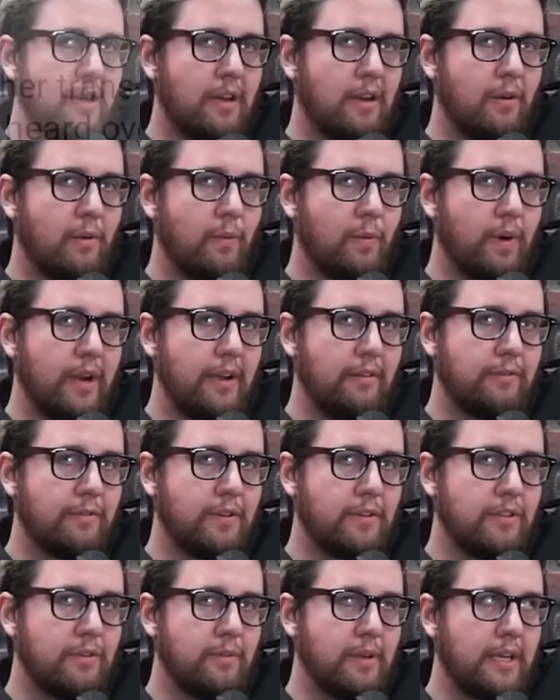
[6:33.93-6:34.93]
uh, White
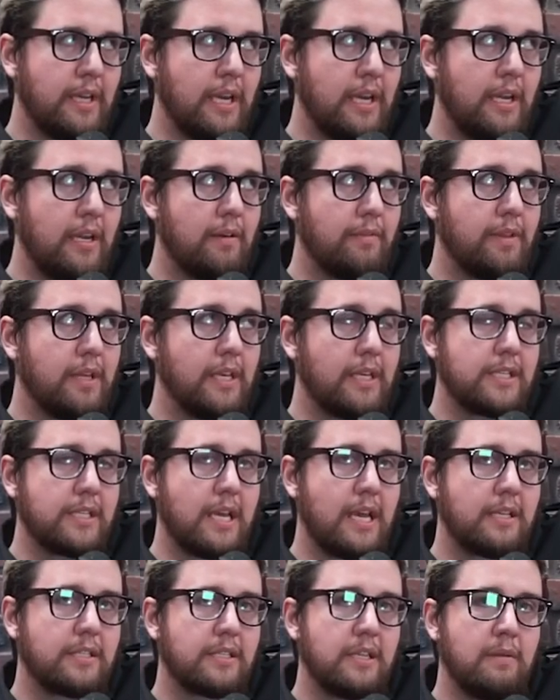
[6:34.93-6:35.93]
for doing any of the
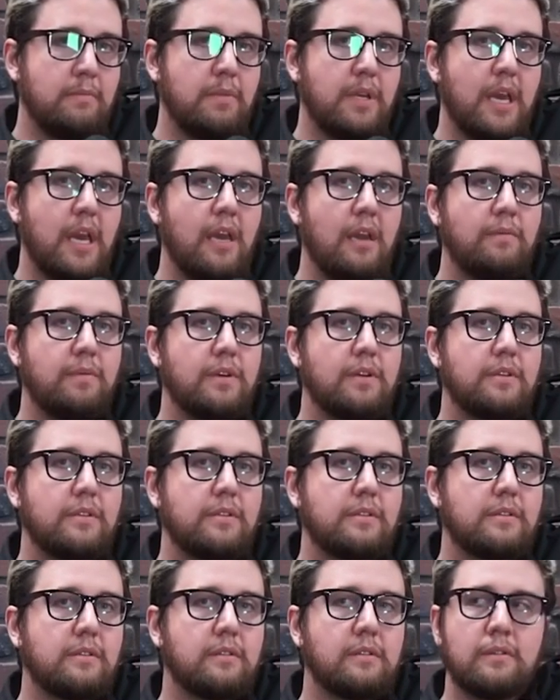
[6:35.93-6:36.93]
exact same
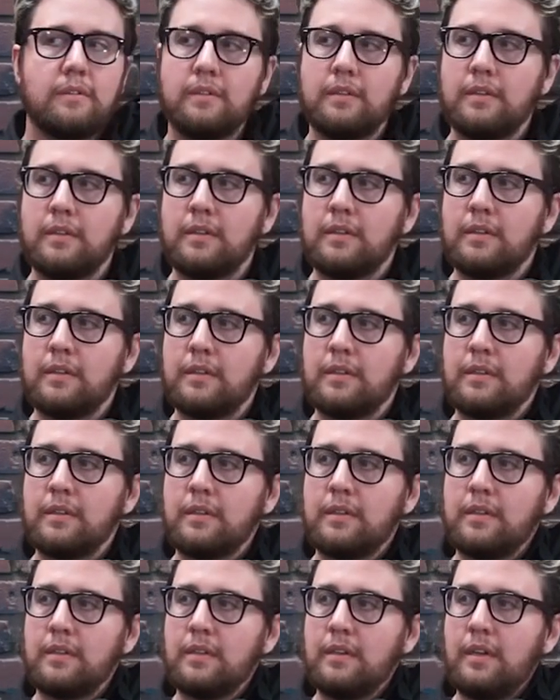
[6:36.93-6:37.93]
behaviors? Hmm.
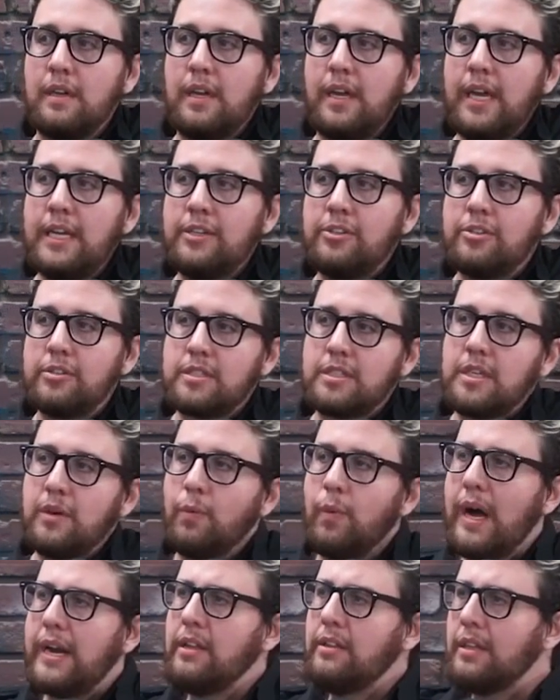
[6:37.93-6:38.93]

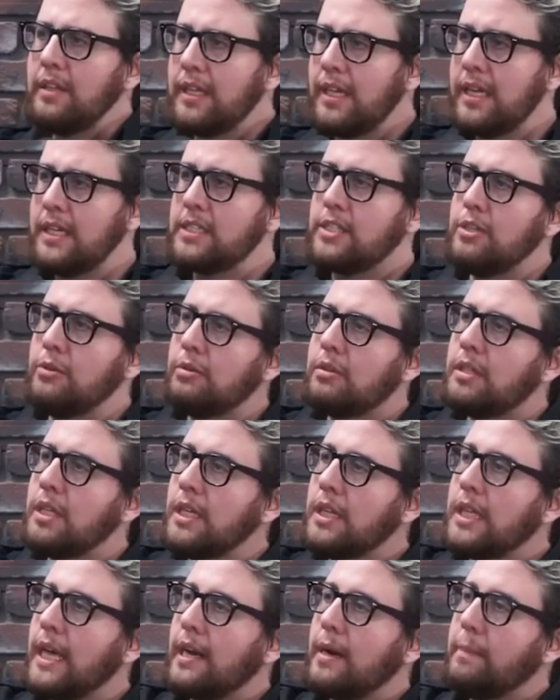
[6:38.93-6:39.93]
Interesting. Why do you think that is? Do you
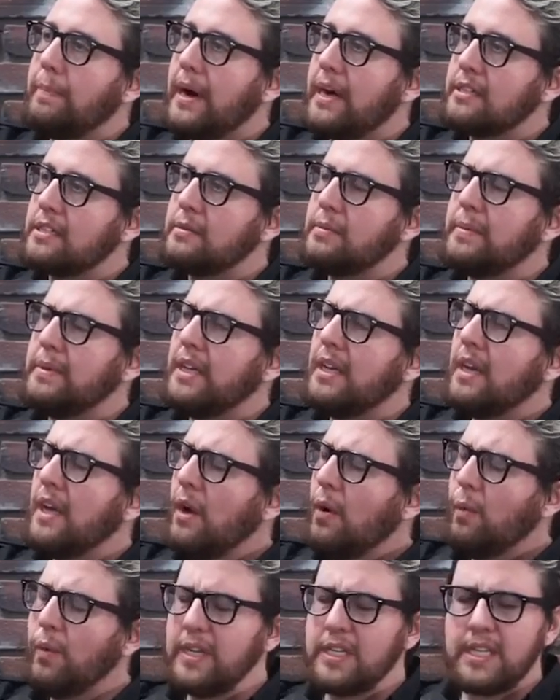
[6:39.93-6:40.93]
think that could possibly be
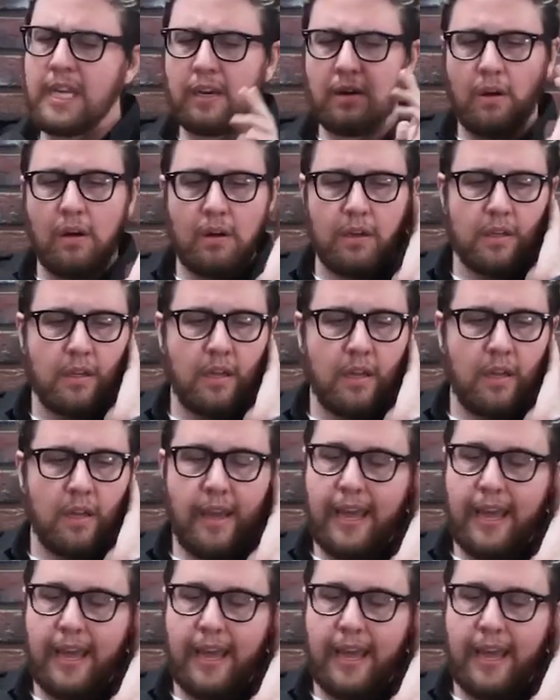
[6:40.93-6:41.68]
what is that called?